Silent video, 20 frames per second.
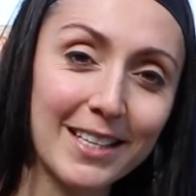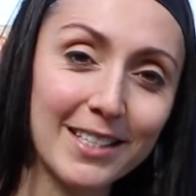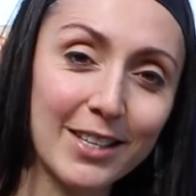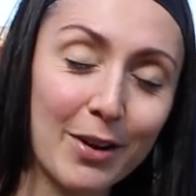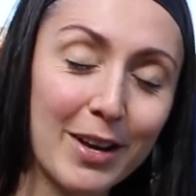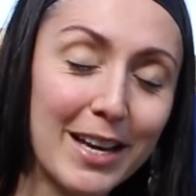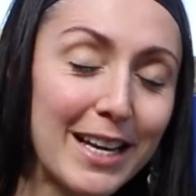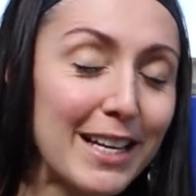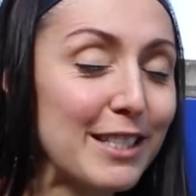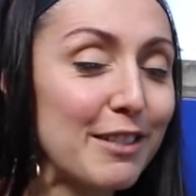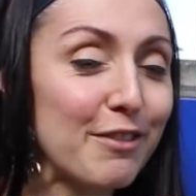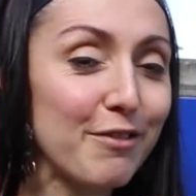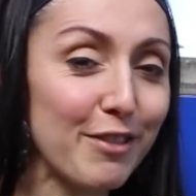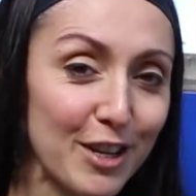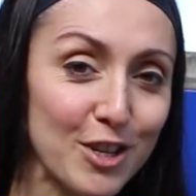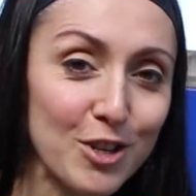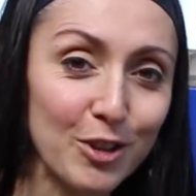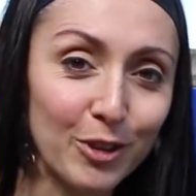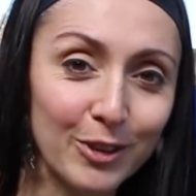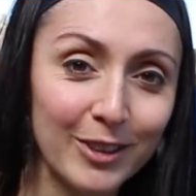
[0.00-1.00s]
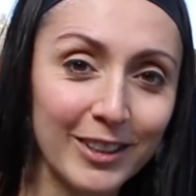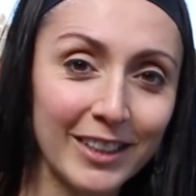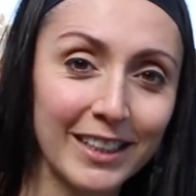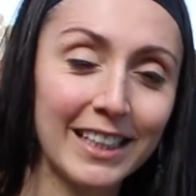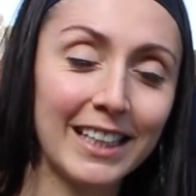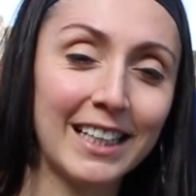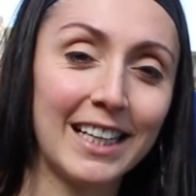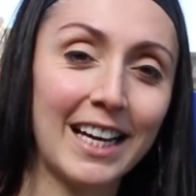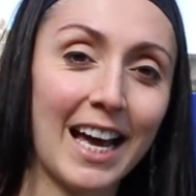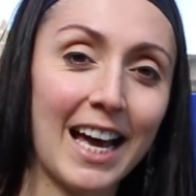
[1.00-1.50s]
so he is official,
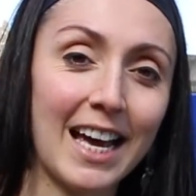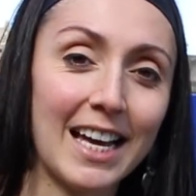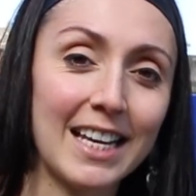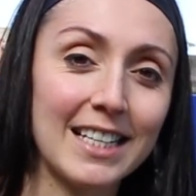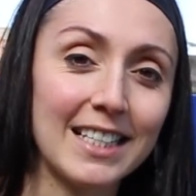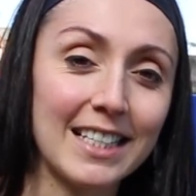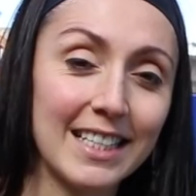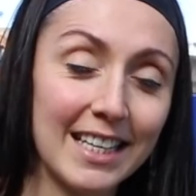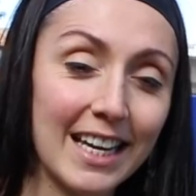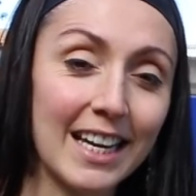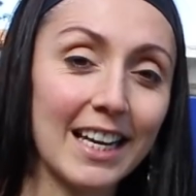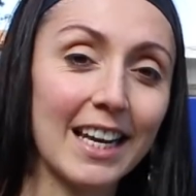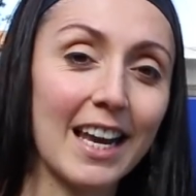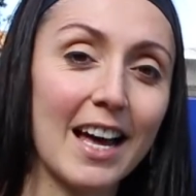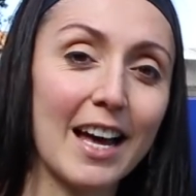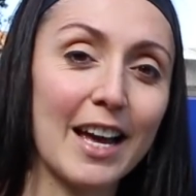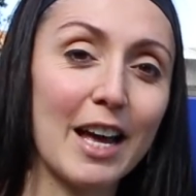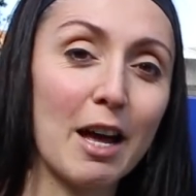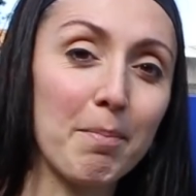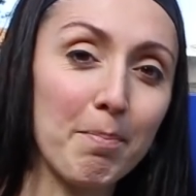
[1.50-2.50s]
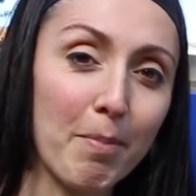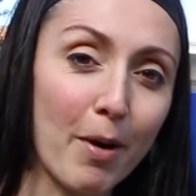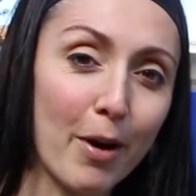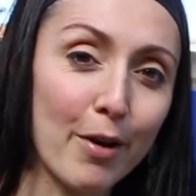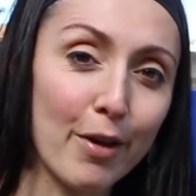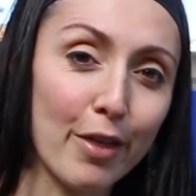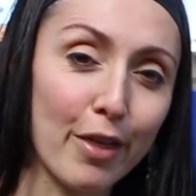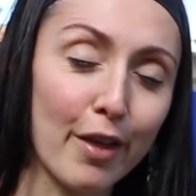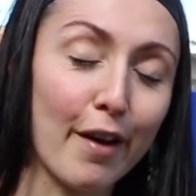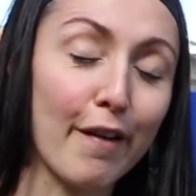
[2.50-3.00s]
and Nick and I are
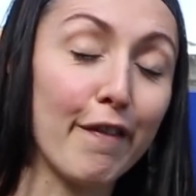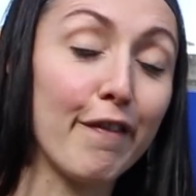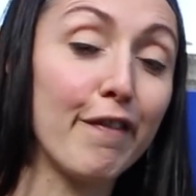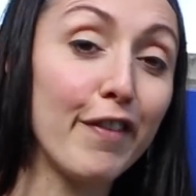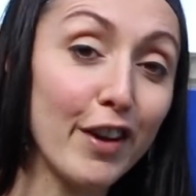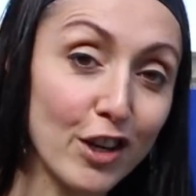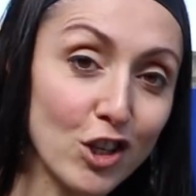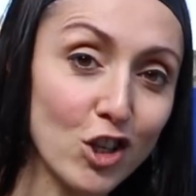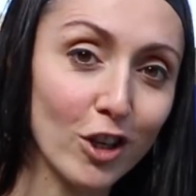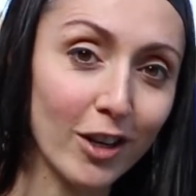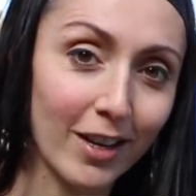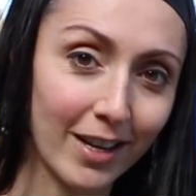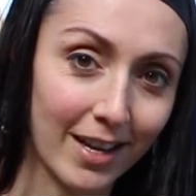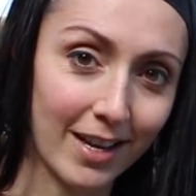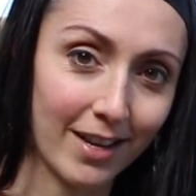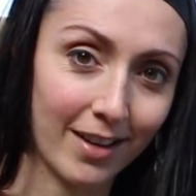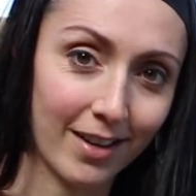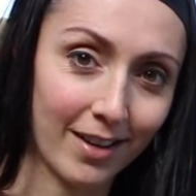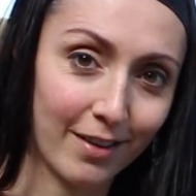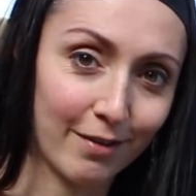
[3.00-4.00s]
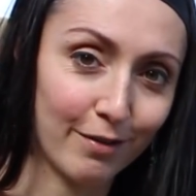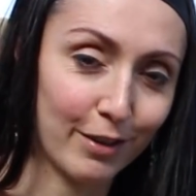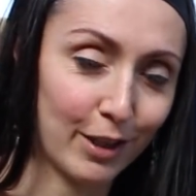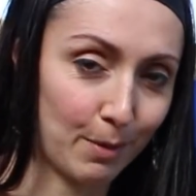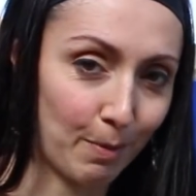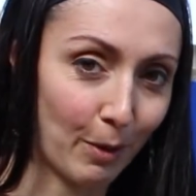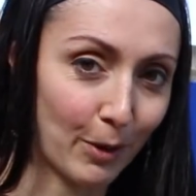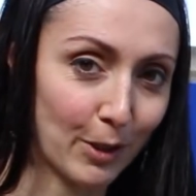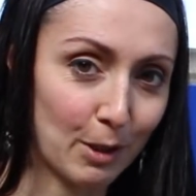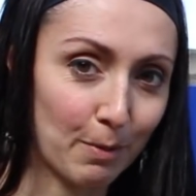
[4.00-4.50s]
both officially
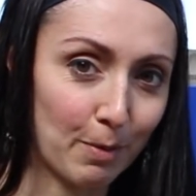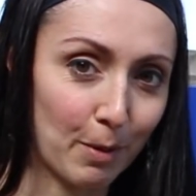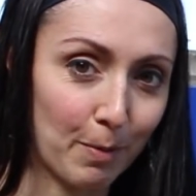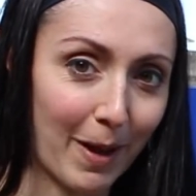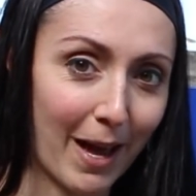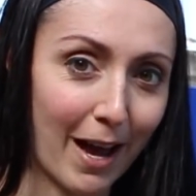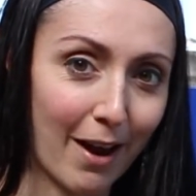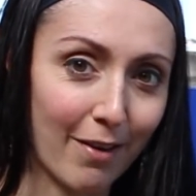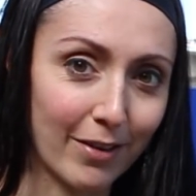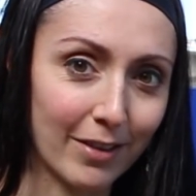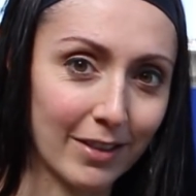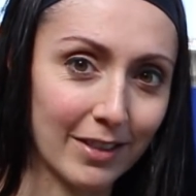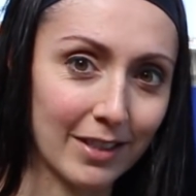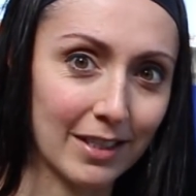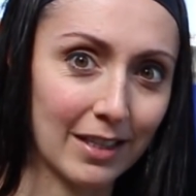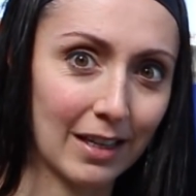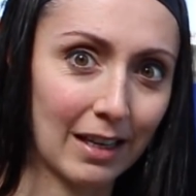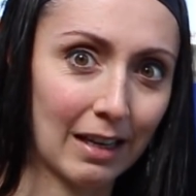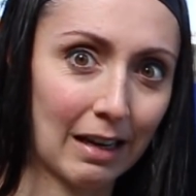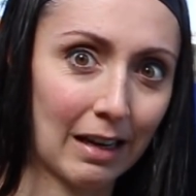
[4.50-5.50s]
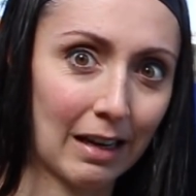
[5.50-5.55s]
responsible parents.